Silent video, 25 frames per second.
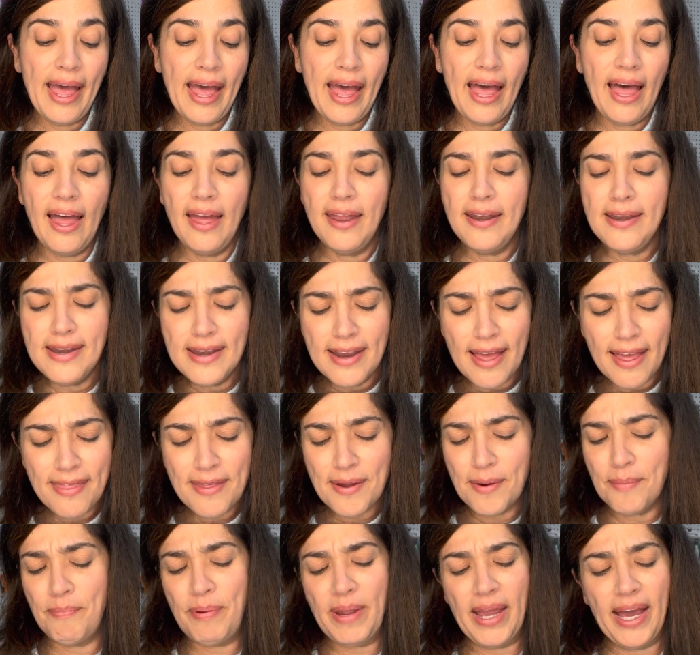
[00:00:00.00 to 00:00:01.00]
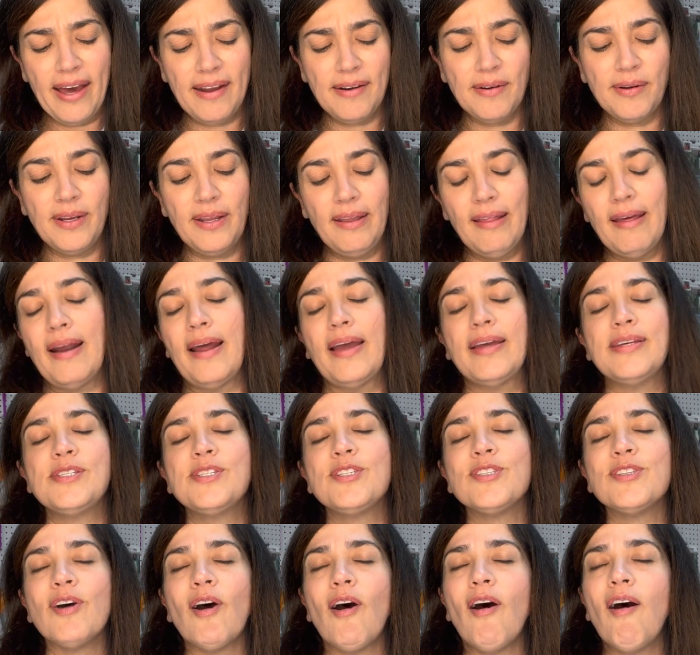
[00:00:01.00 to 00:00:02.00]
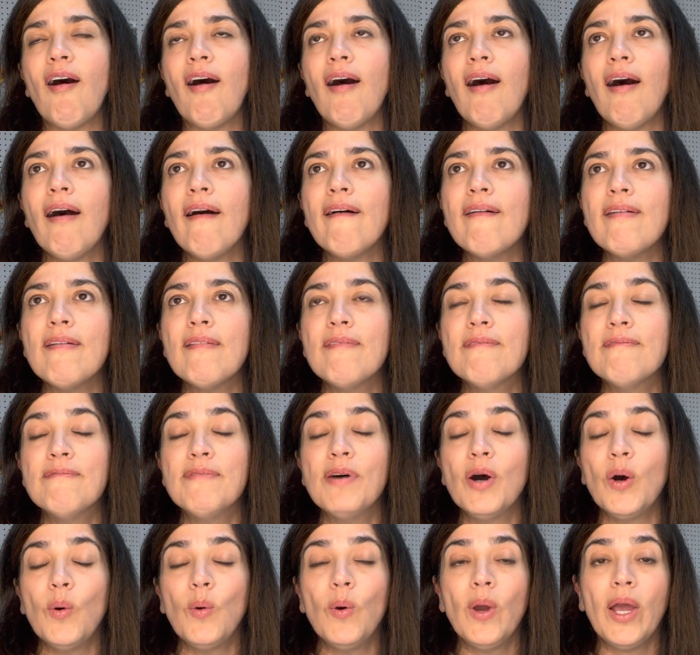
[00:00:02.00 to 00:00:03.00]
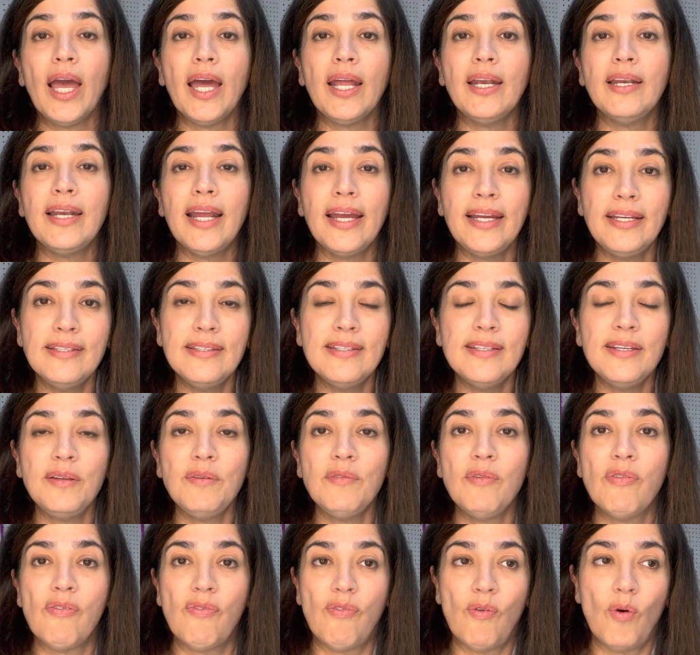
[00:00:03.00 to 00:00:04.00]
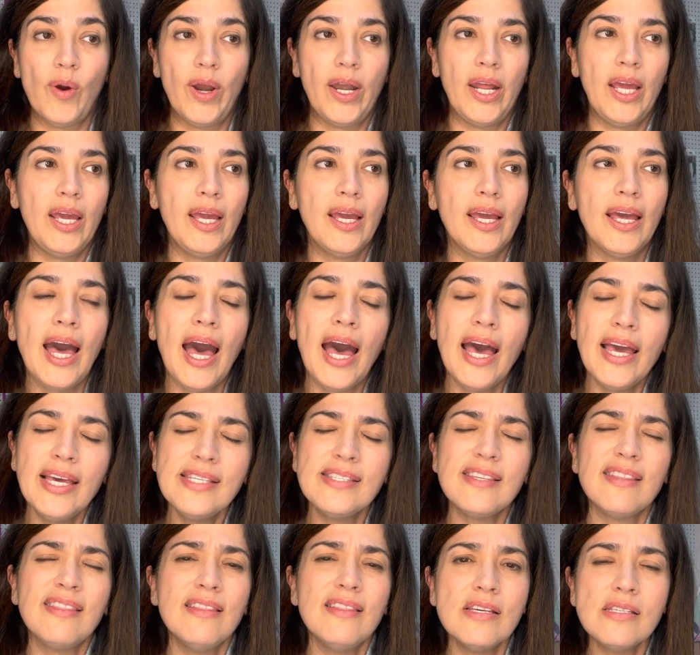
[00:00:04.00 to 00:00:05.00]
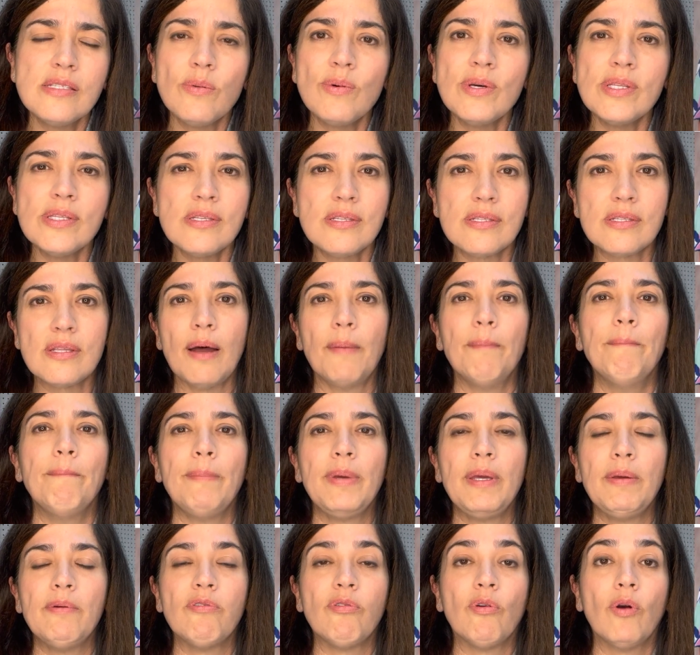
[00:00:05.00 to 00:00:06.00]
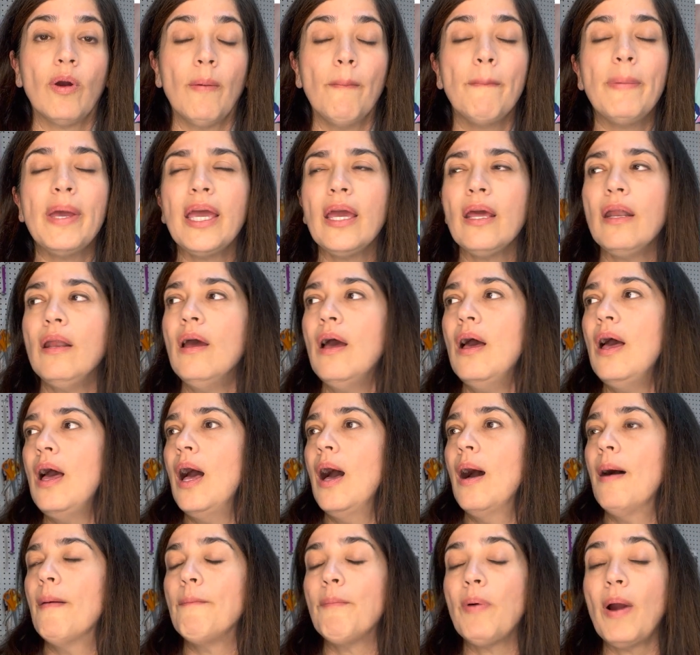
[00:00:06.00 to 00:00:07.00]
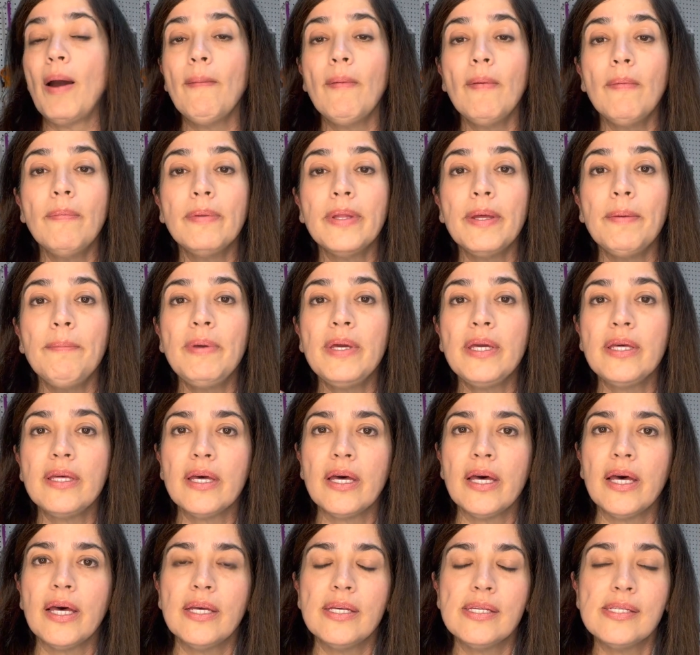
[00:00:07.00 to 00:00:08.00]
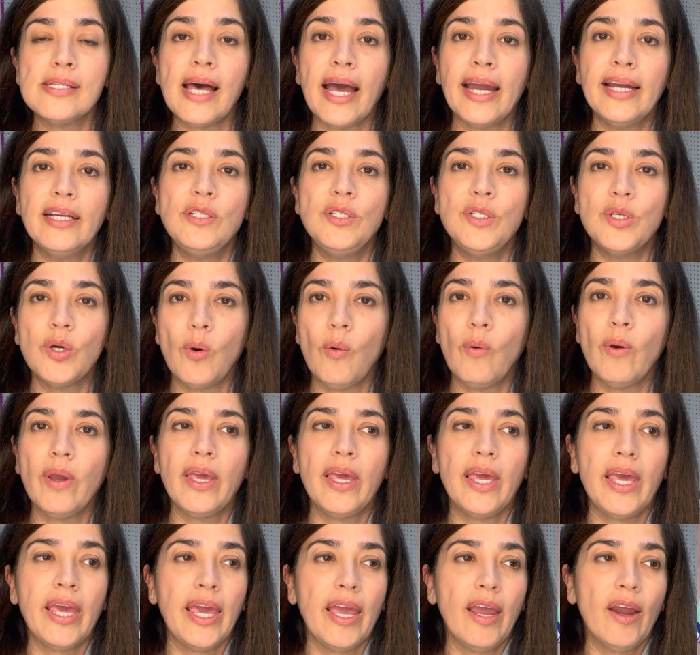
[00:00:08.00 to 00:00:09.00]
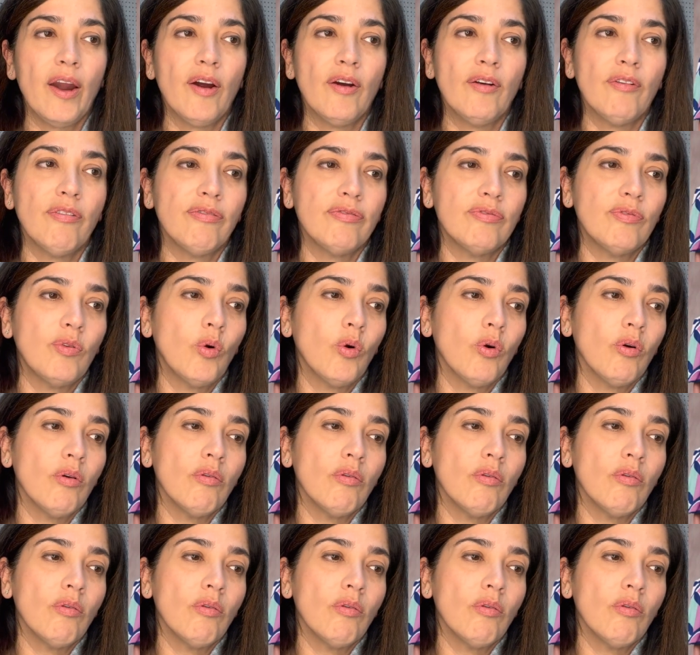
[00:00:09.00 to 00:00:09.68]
Another pattern that I saw, Vogue 1940. Guys, and one stumped me for a bit, probably because I don't care for